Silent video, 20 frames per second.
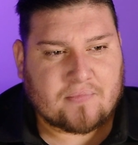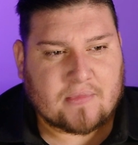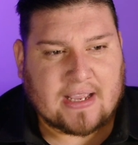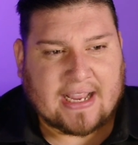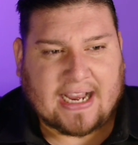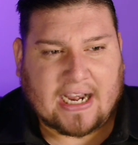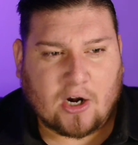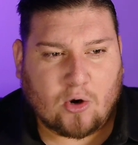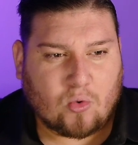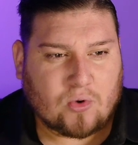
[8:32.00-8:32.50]

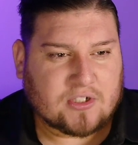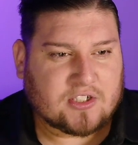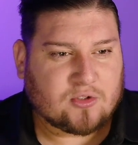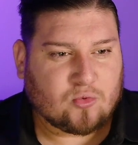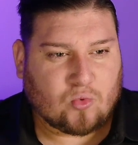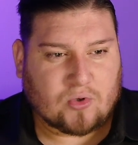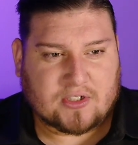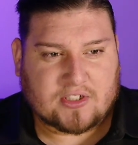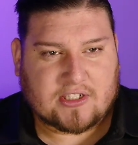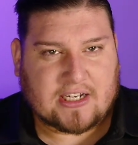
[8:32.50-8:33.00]
hair
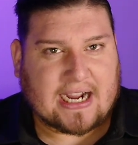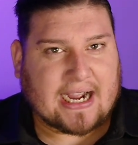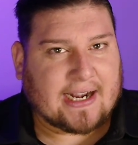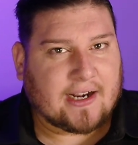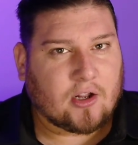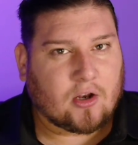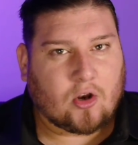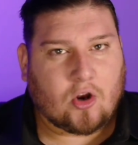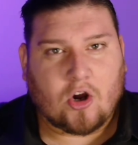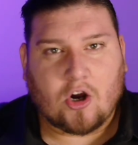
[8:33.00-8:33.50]
was
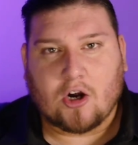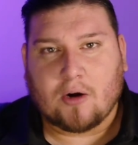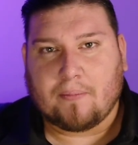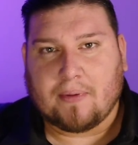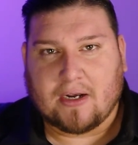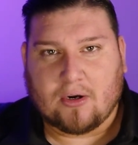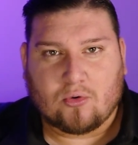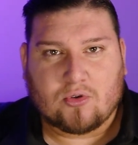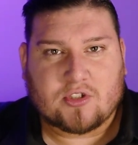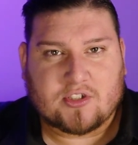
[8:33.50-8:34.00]
kind of long,
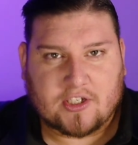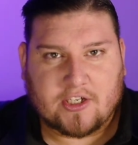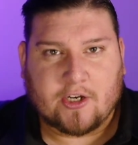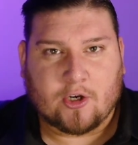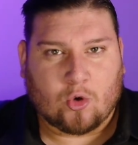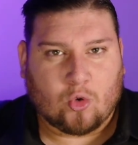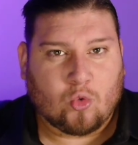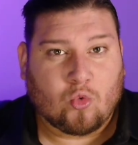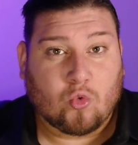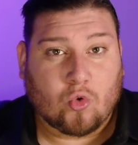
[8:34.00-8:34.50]
but it was, you
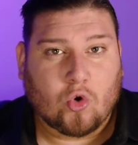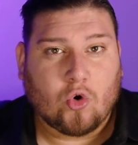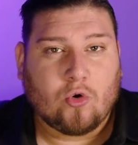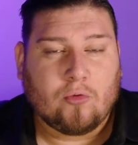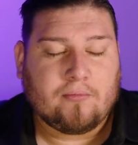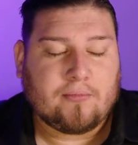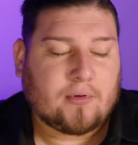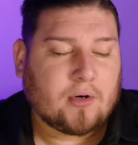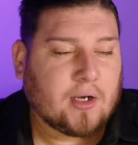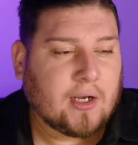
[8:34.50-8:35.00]
know,
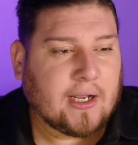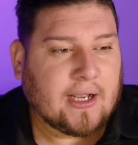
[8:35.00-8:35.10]
groomed.